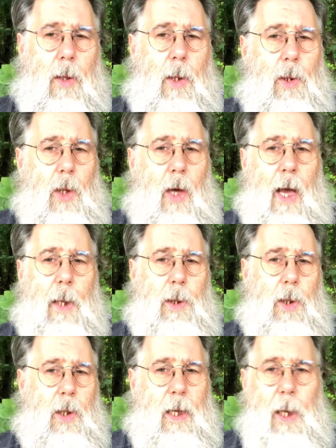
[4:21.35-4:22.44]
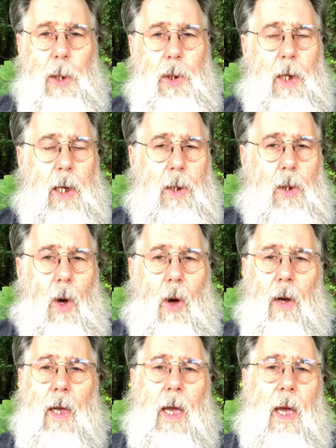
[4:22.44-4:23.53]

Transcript: This will last easily as long